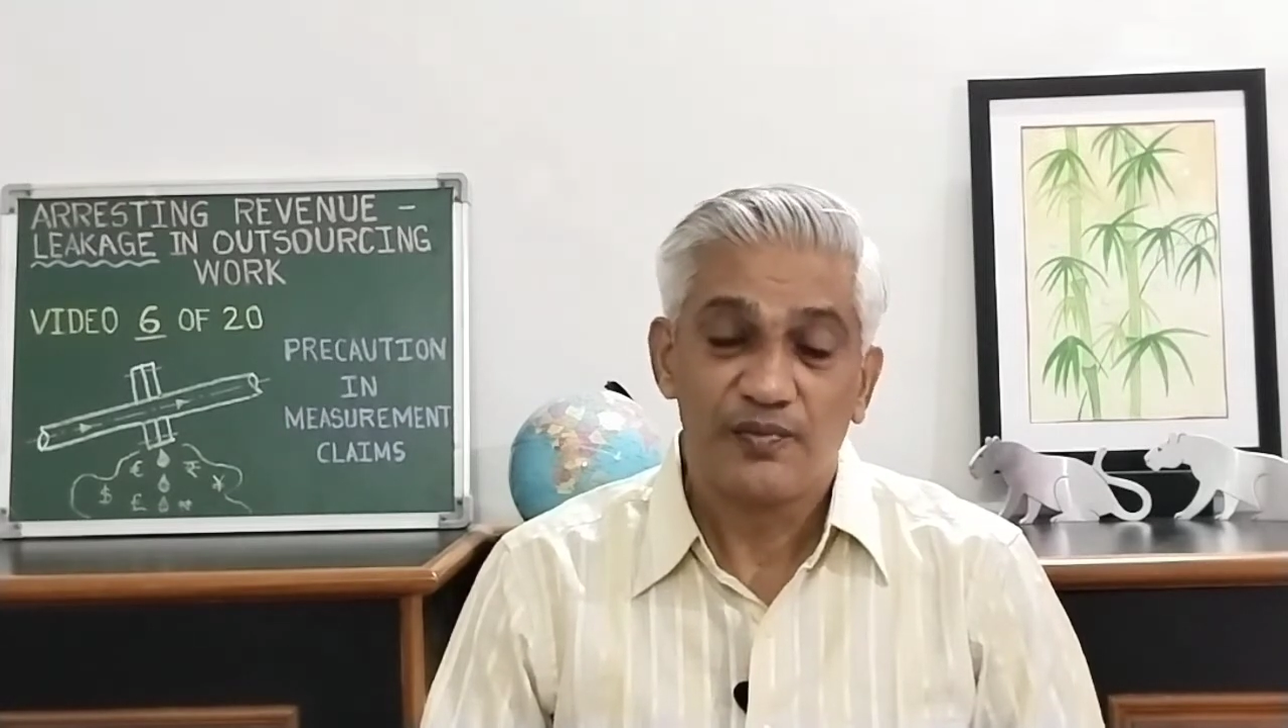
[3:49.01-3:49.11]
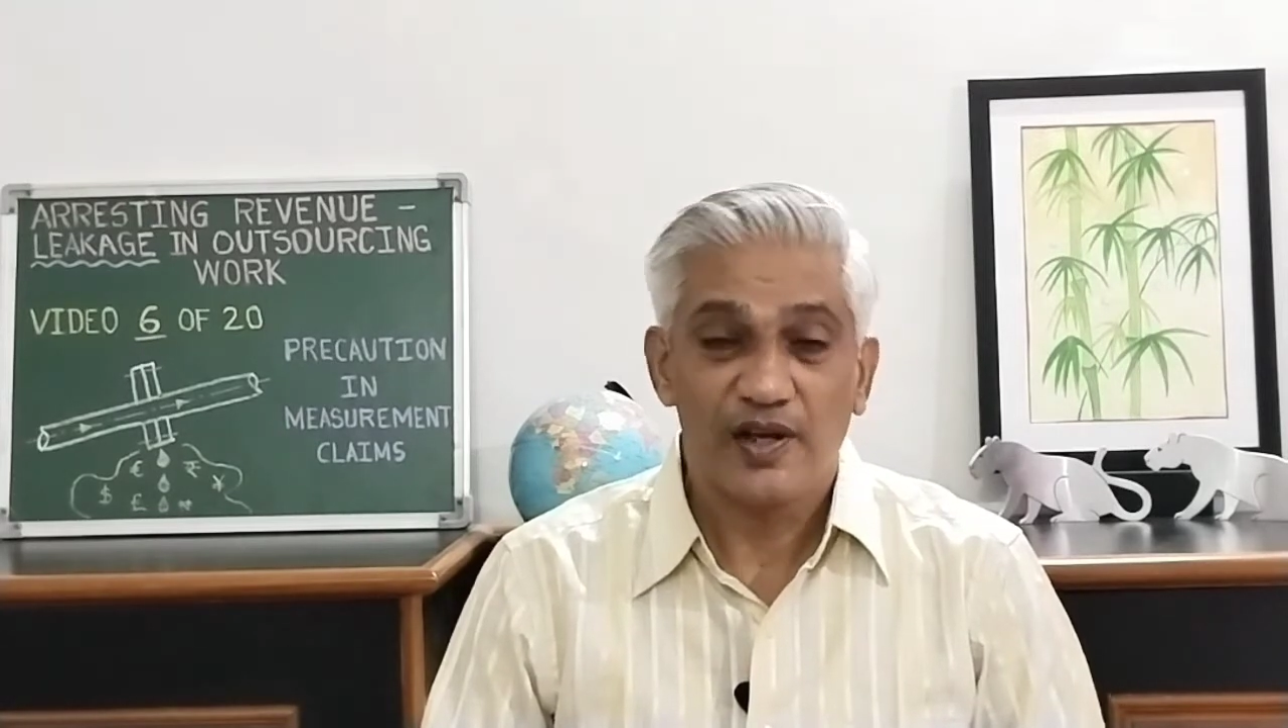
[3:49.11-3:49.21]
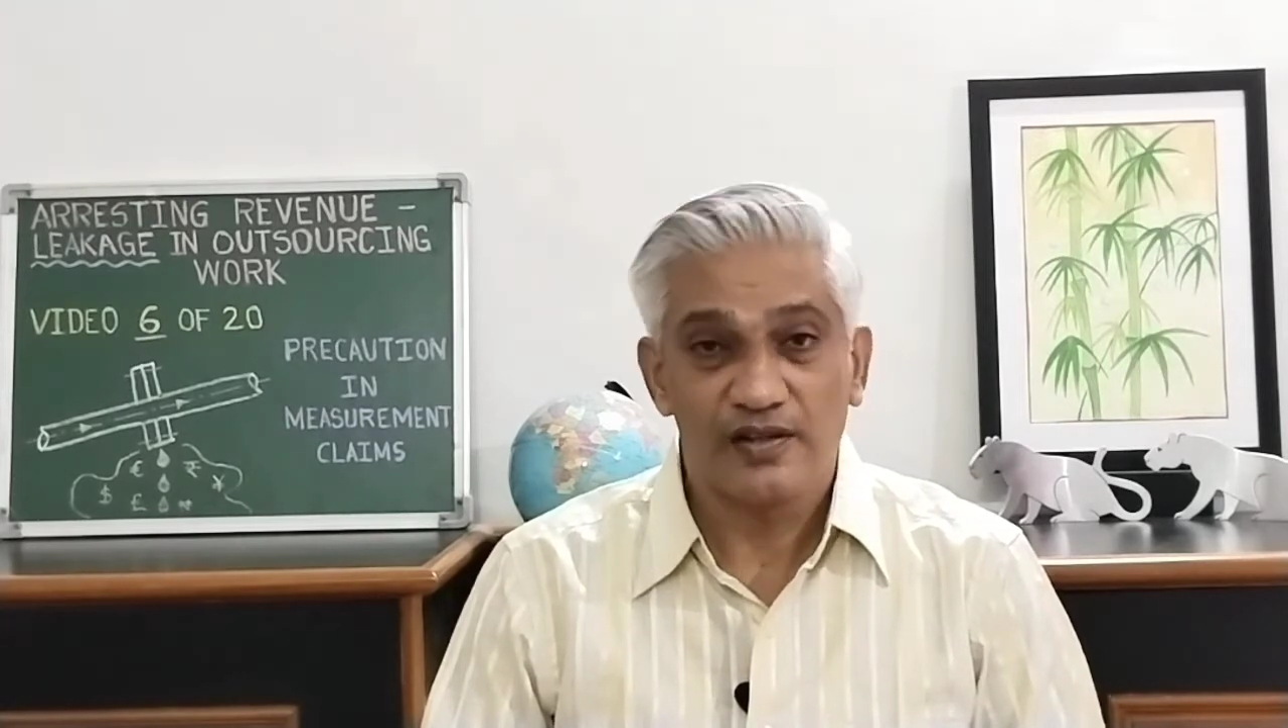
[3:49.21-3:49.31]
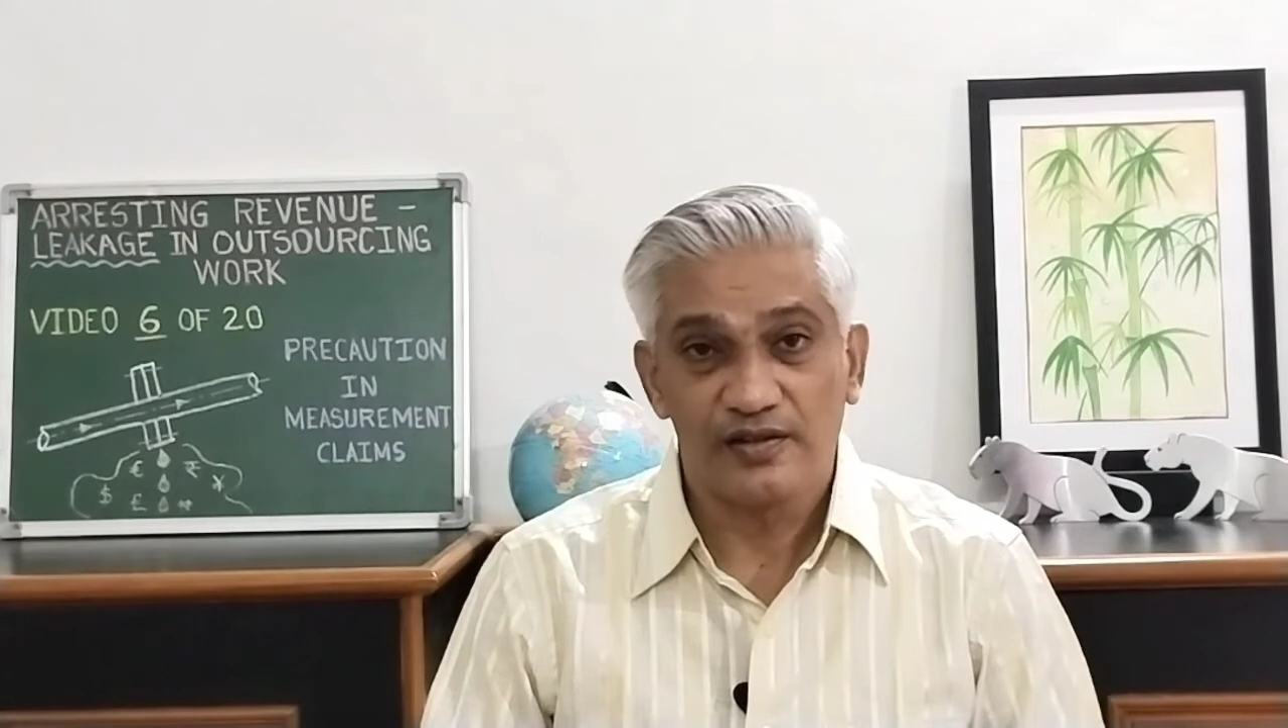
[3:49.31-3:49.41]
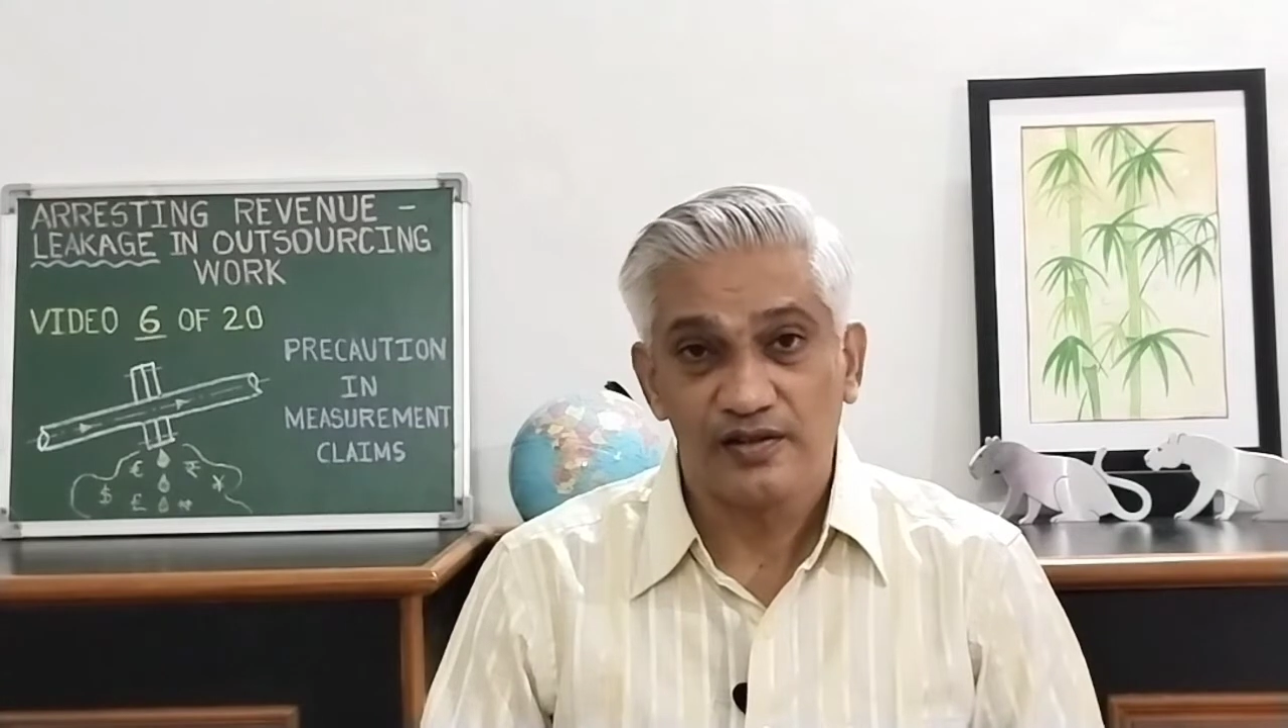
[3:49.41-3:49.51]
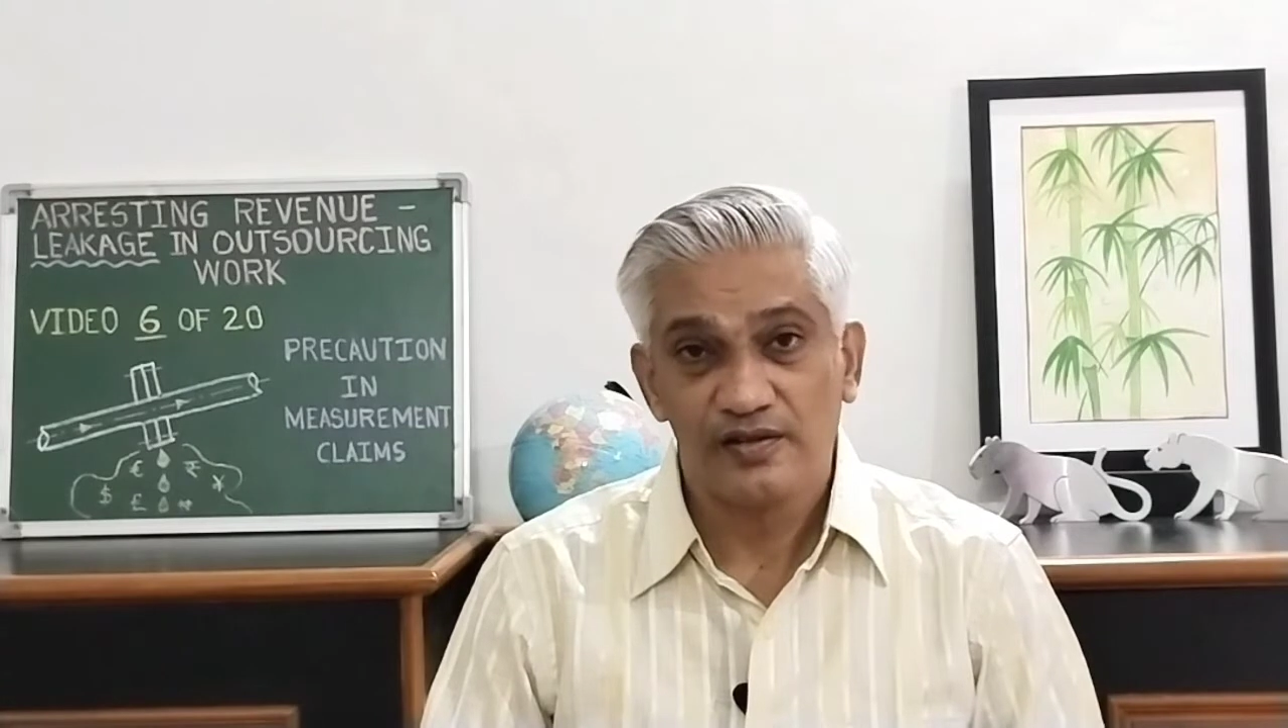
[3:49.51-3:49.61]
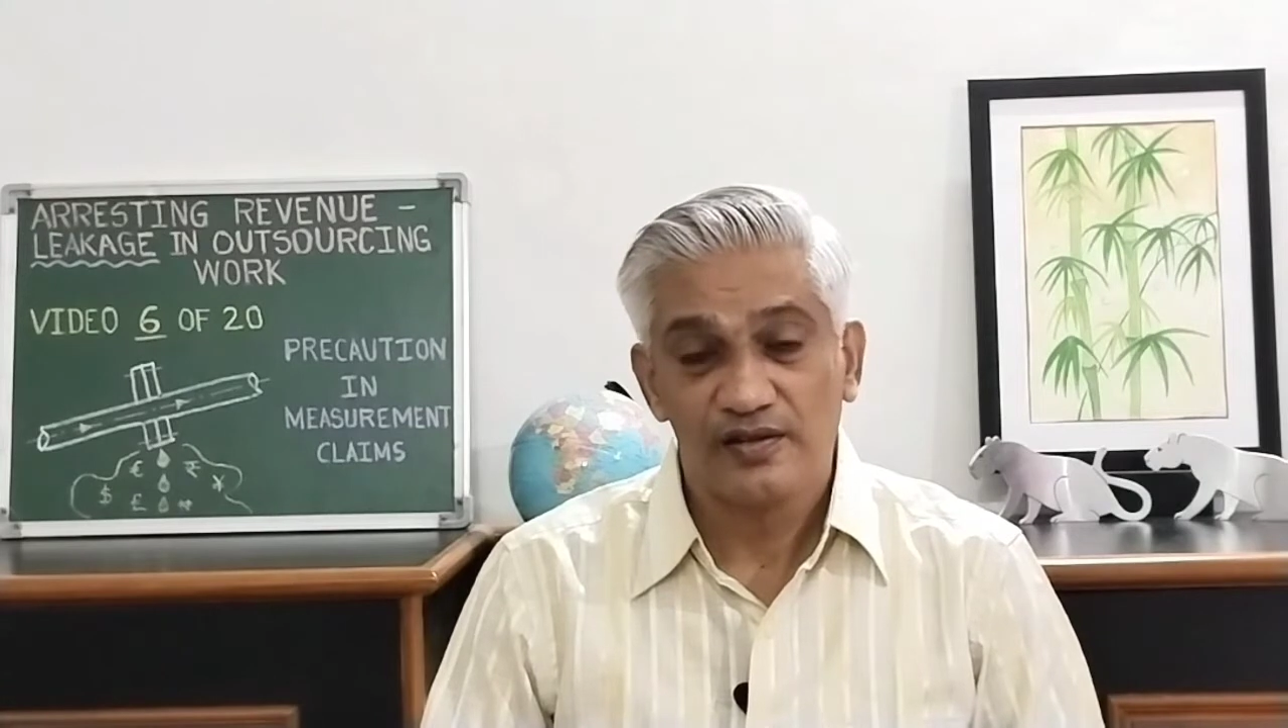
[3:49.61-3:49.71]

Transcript: plant.